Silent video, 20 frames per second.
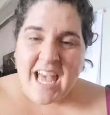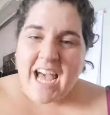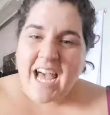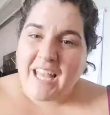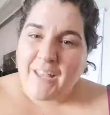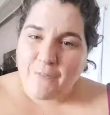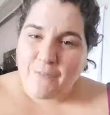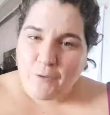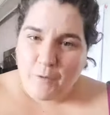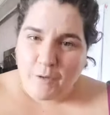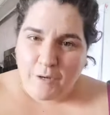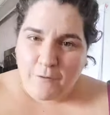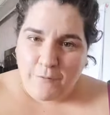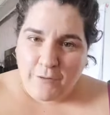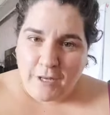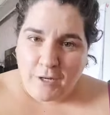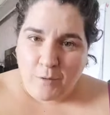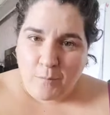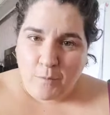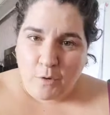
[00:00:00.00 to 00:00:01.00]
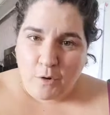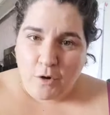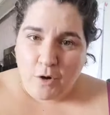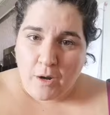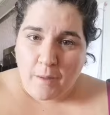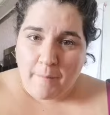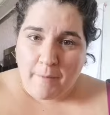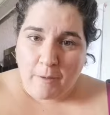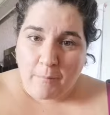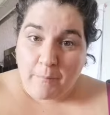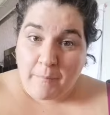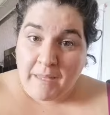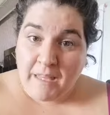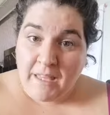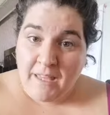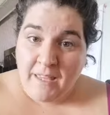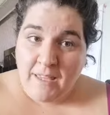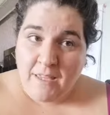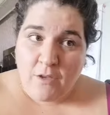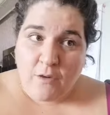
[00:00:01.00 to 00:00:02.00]
If you want to find out more about
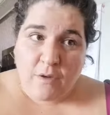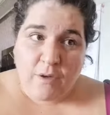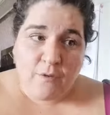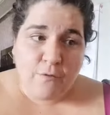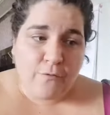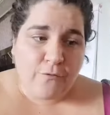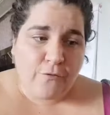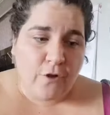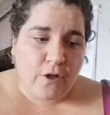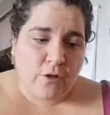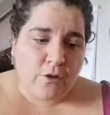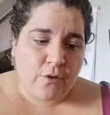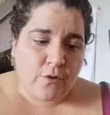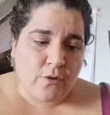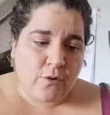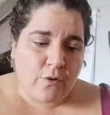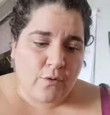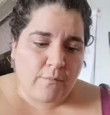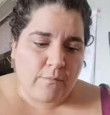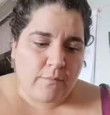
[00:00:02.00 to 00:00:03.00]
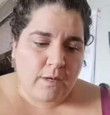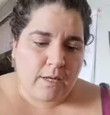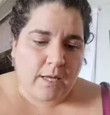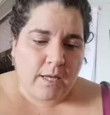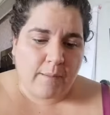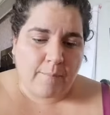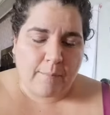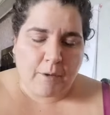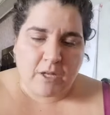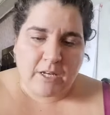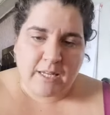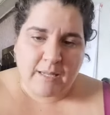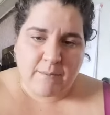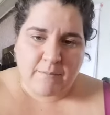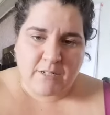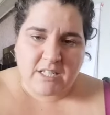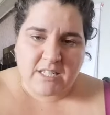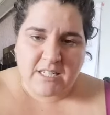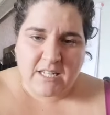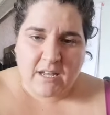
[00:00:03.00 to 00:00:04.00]
me, you can follow my body
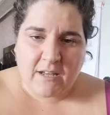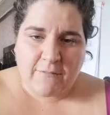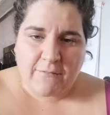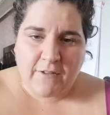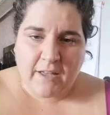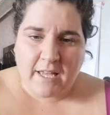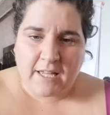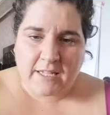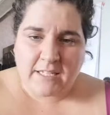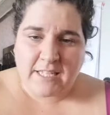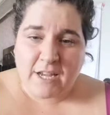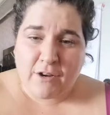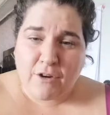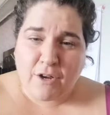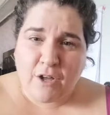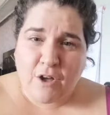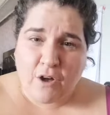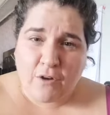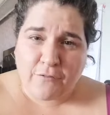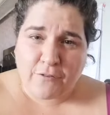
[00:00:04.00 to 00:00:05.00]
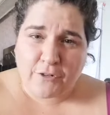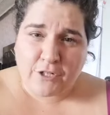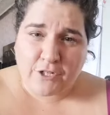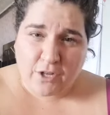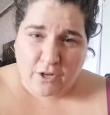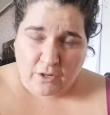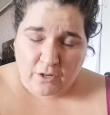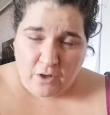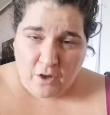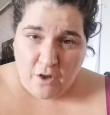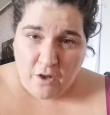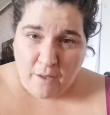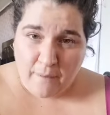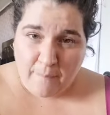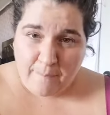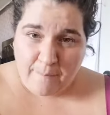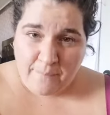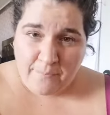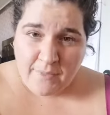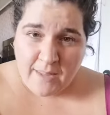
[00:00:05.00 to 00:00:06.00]
image stuff at
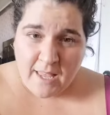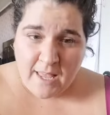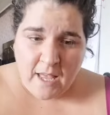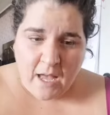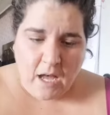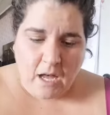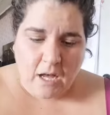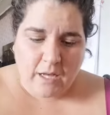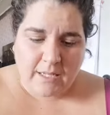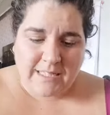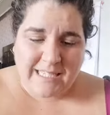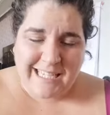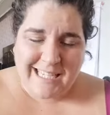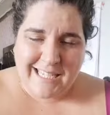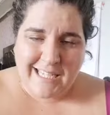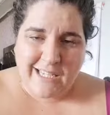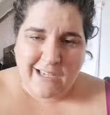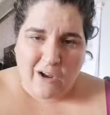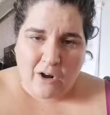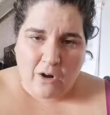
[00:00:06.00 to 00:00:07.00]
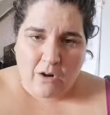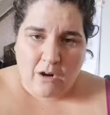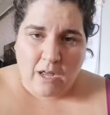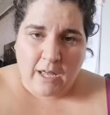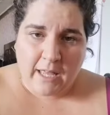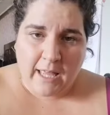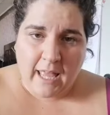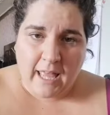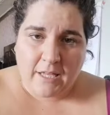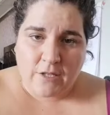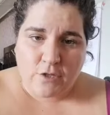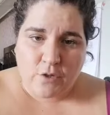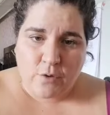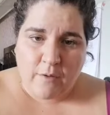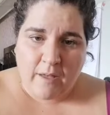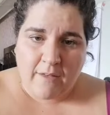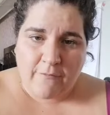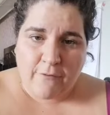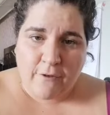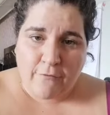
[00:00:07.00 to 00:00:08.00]
terrihofford.com,
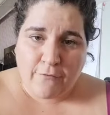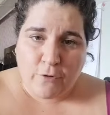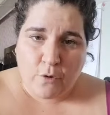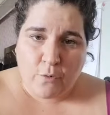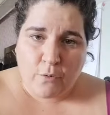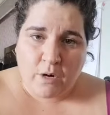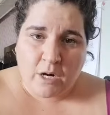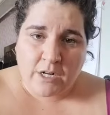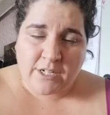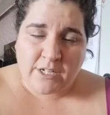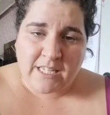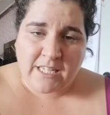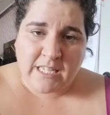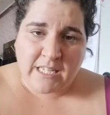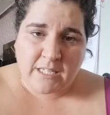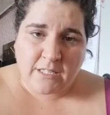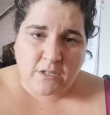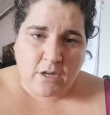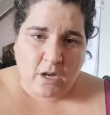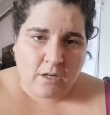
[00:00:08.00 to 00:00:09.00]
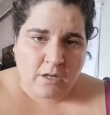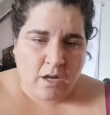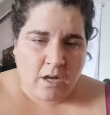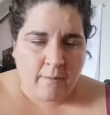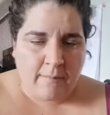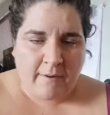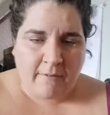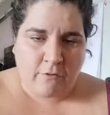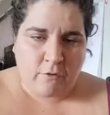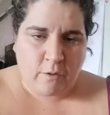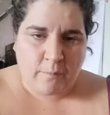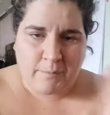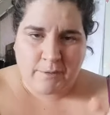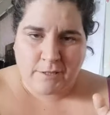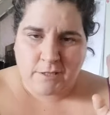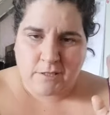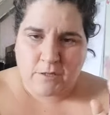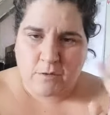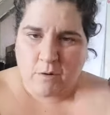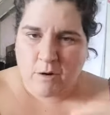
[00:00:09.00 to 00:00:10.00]
TERIHOFFORD.com. Everyone
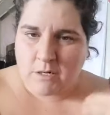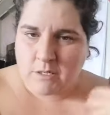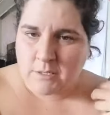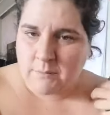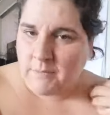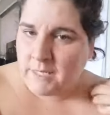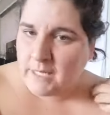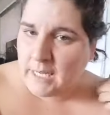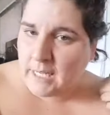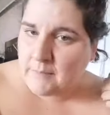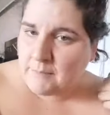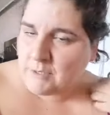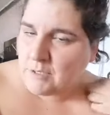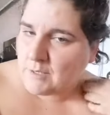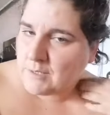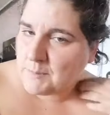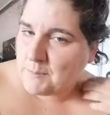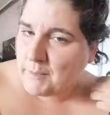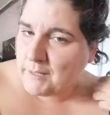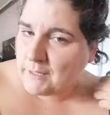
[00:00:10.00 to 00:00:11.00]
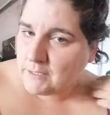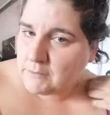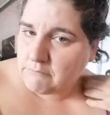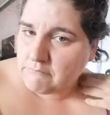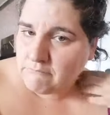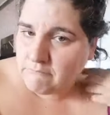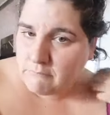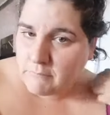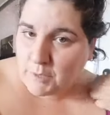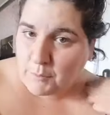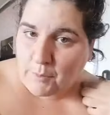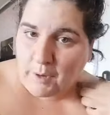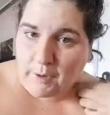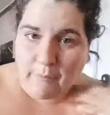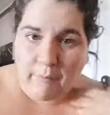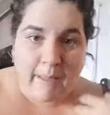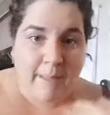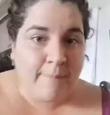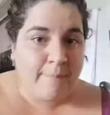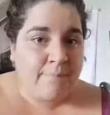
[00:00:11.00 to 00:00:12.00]
puts 2 R's in my name, so I spell it the right
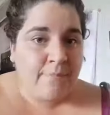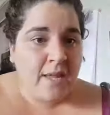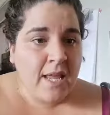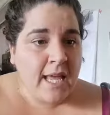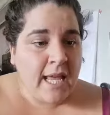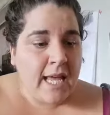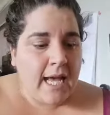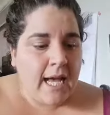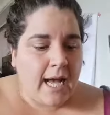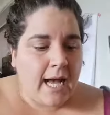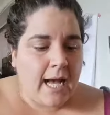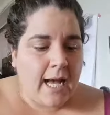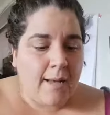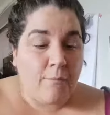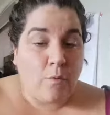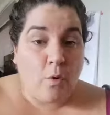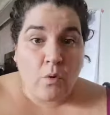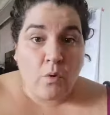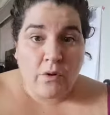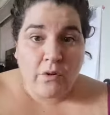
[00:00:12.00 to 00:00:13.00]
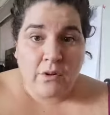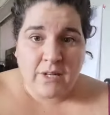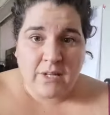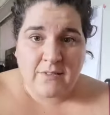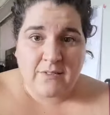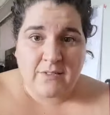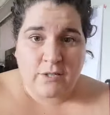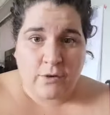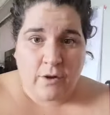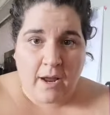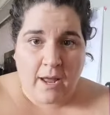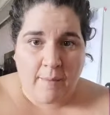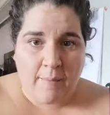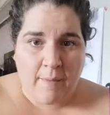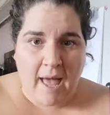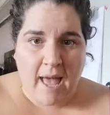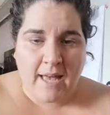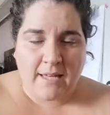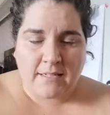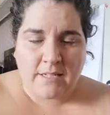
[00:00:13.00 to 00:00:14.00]
way. Or on
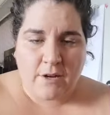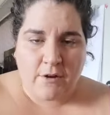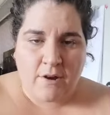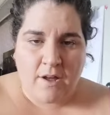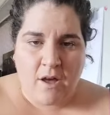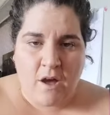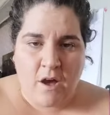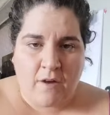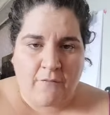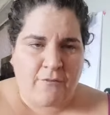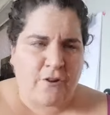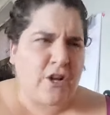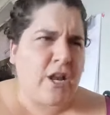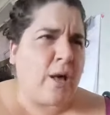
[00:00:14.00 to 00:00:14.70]
Instagram at Terry Hofford.